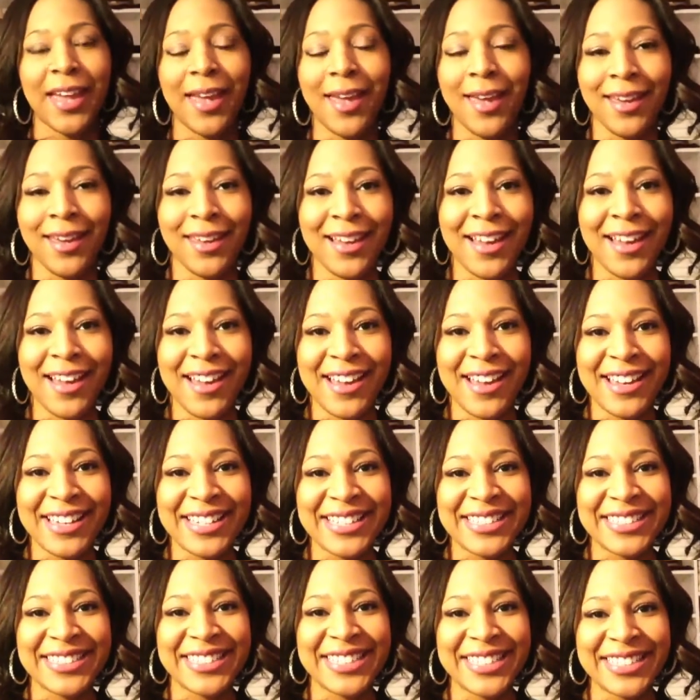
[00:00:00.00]
Hey
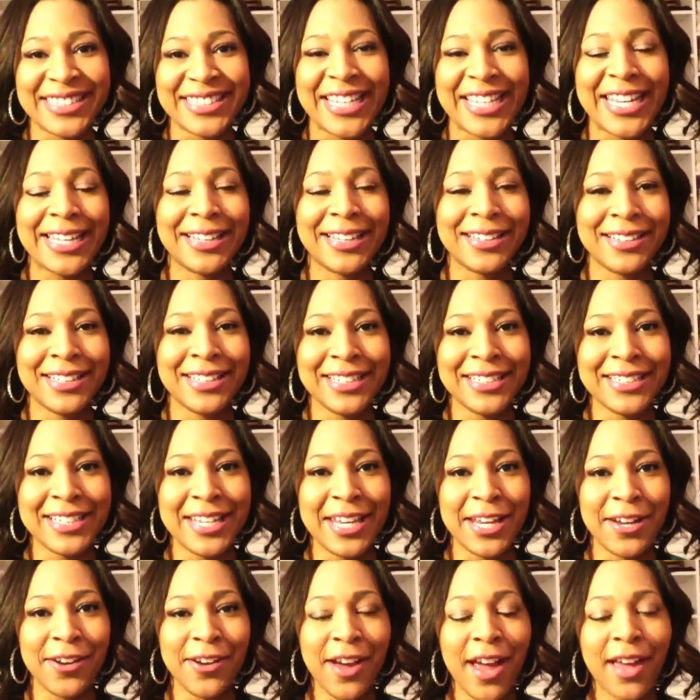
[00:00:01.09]
guys, it's Ki Lenice
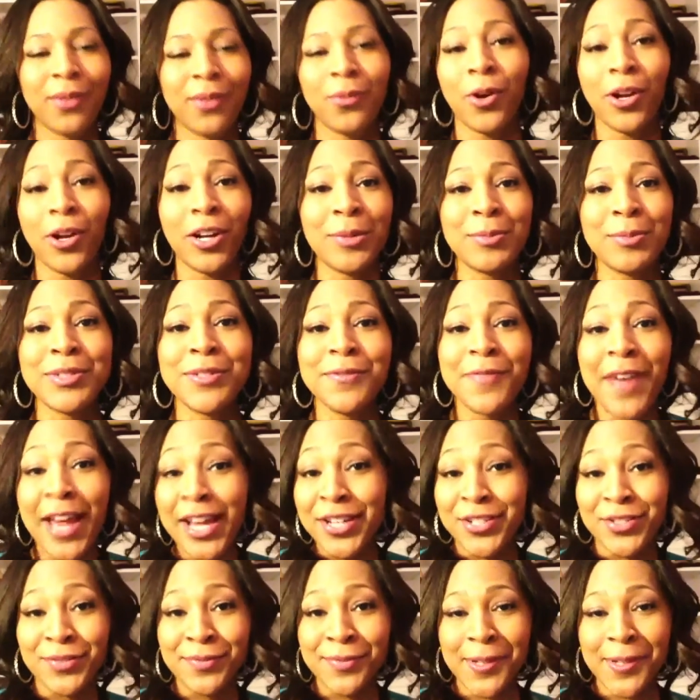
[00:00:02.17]
here and welcome to
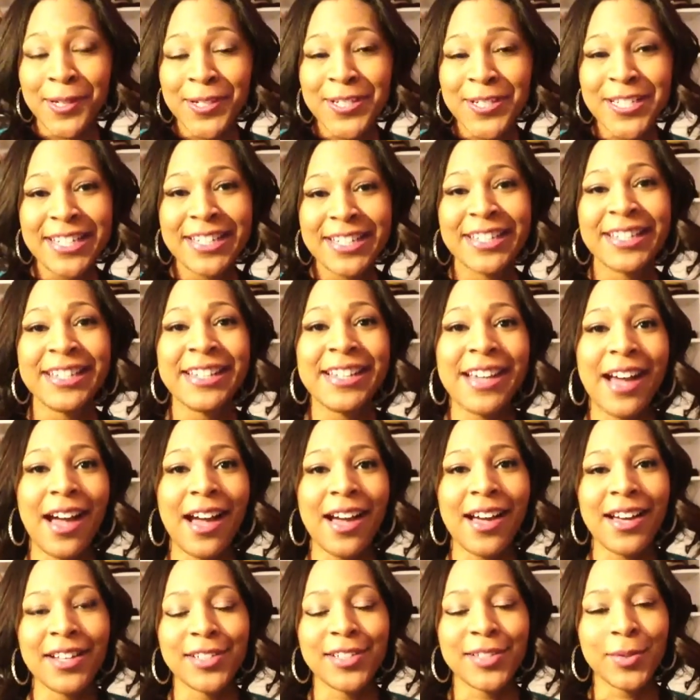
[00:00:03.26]
Fashion Flirt.
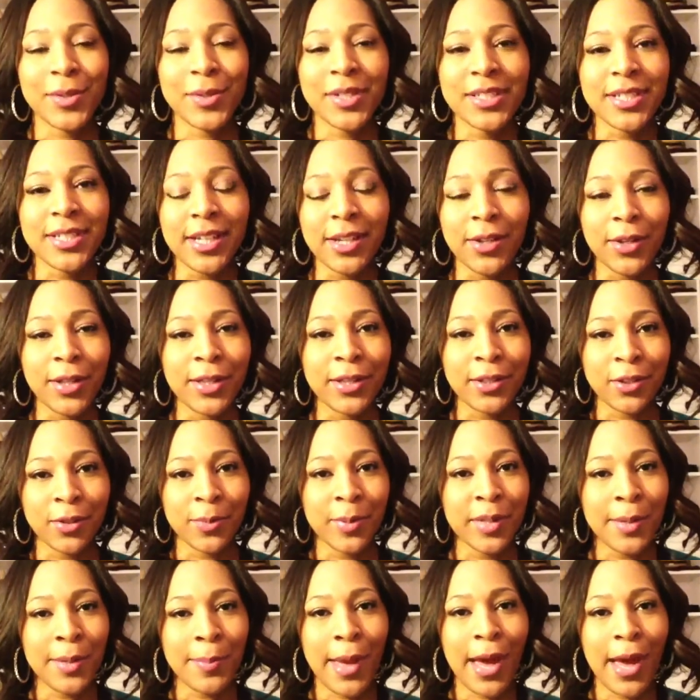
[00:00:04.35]
I just want to tell you a little
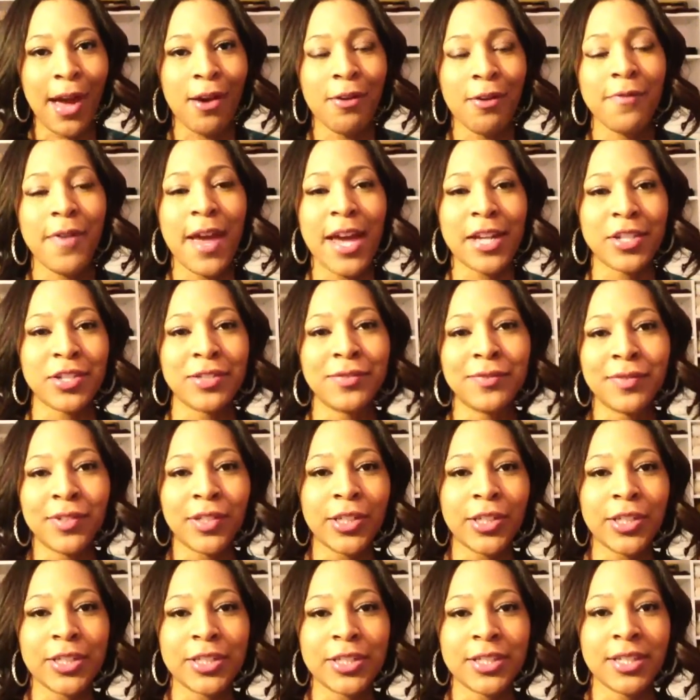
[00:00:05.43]
bit about Fashion
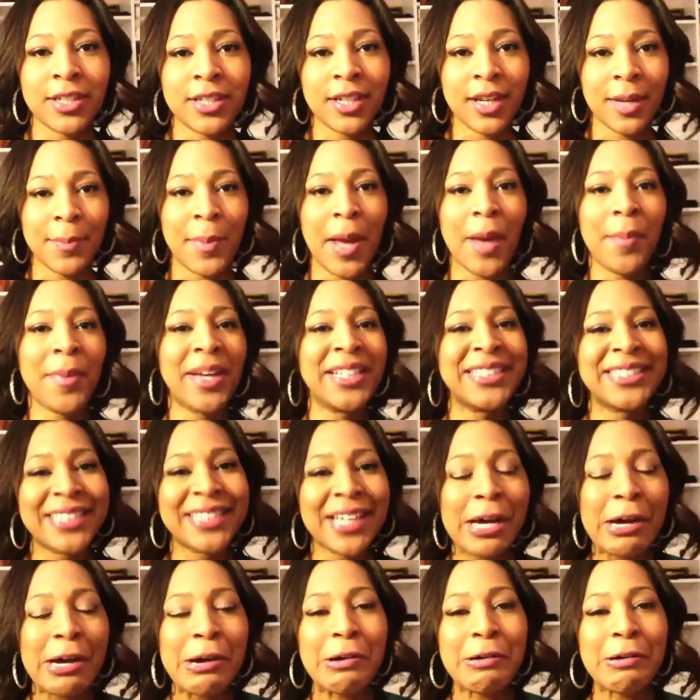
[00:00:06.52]
Flirt, about
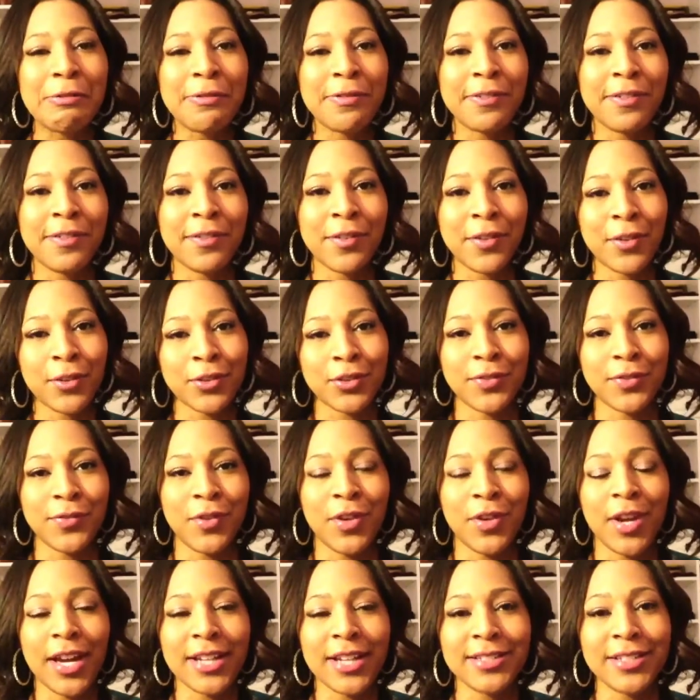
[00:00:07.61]
myself, for those of
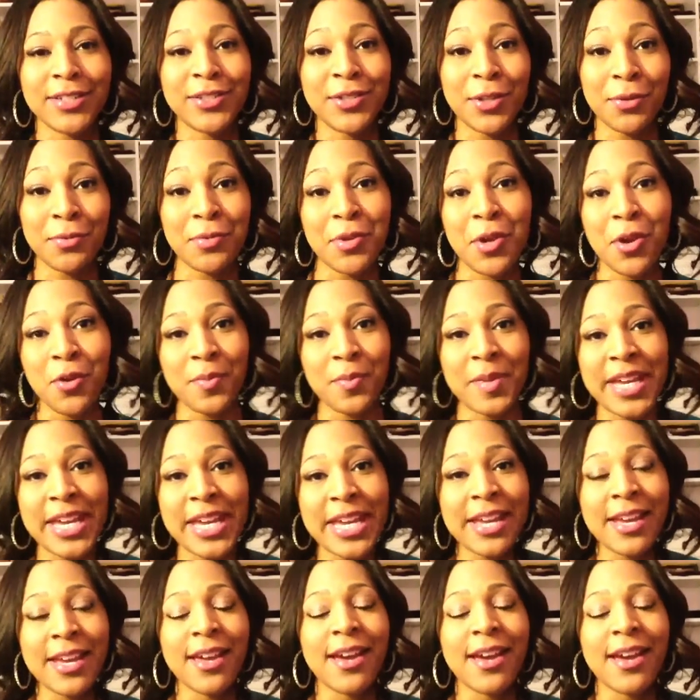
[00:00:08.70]
you guys that don't know me.